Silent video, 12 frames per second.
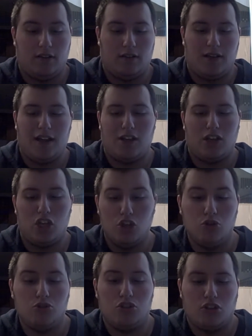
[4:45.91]
You know, not
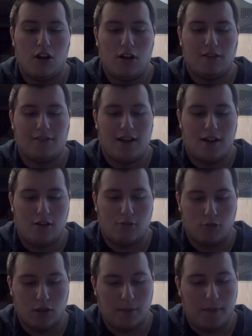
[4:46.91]
huge stars that are
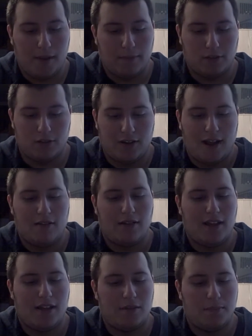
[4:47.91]
really popular
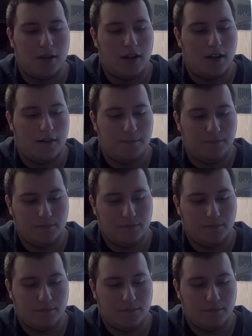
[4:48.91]
nowadays, but